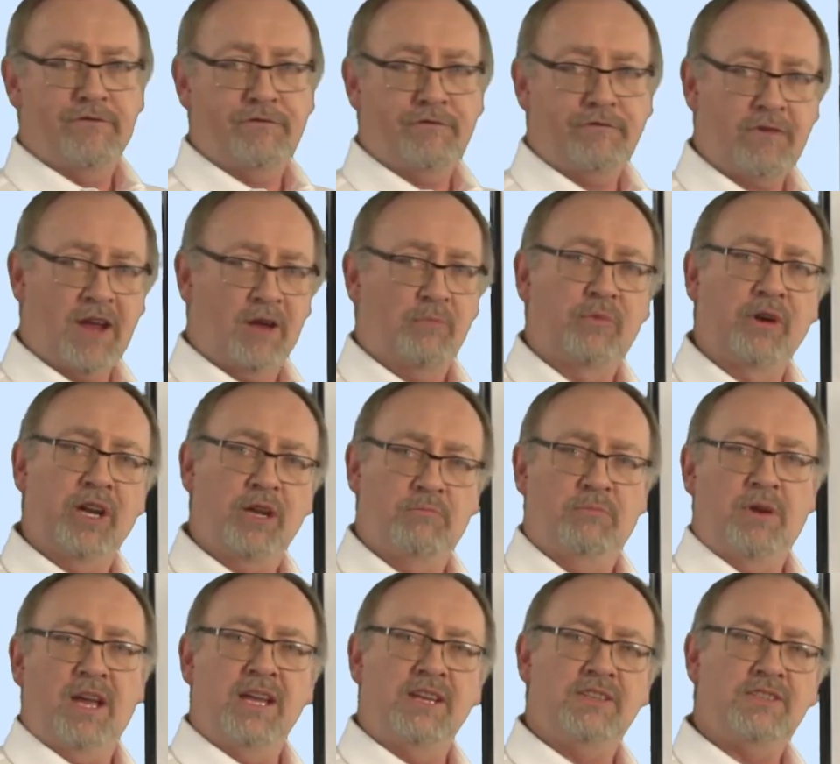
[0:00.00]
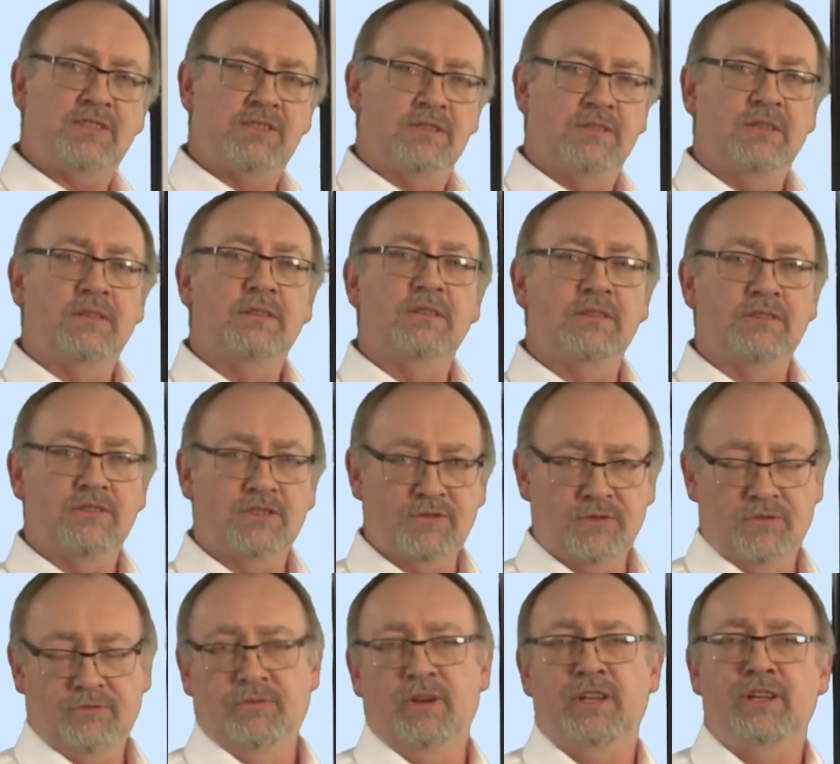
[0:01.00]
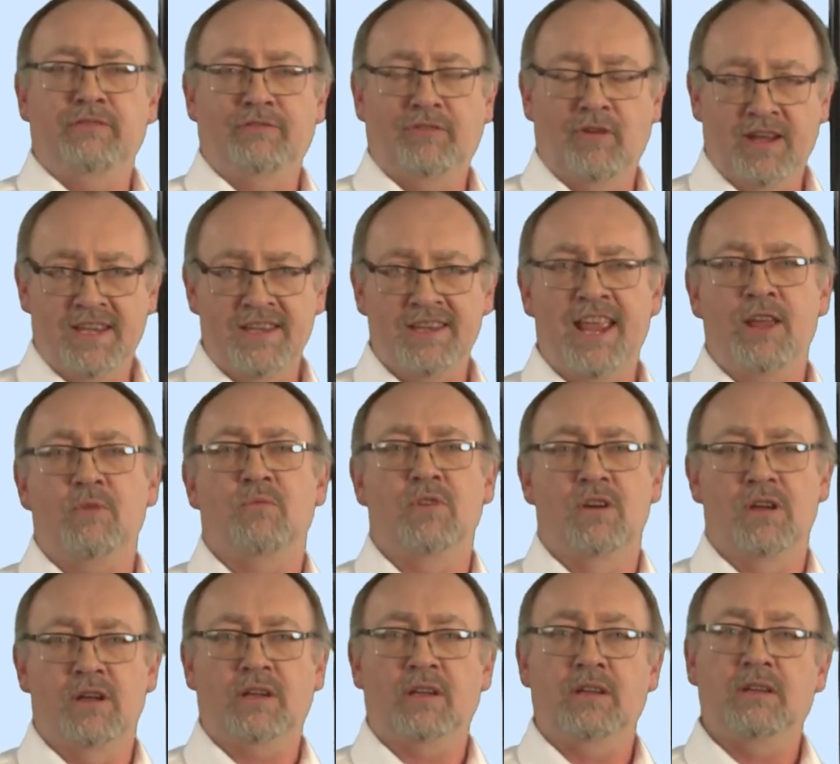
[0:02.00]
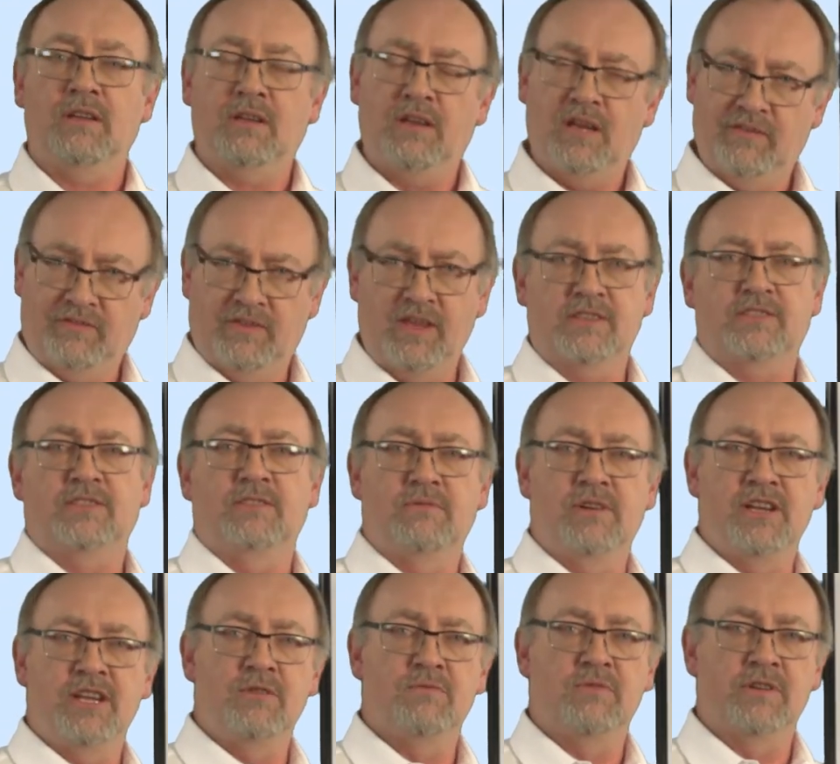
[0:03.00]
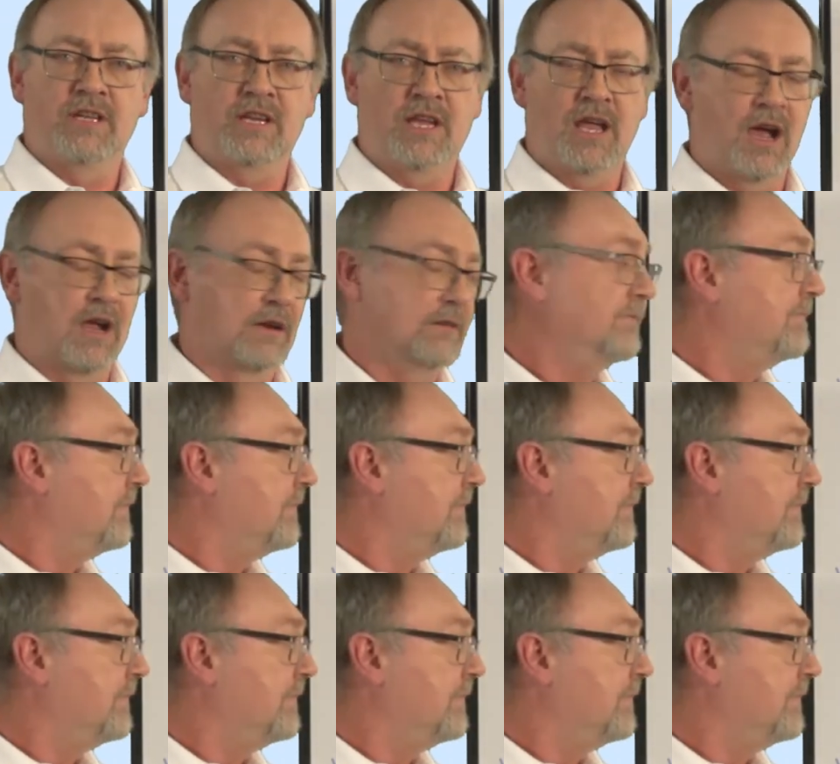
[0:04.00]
fabric-based software-defined network, if that's the way you want to go.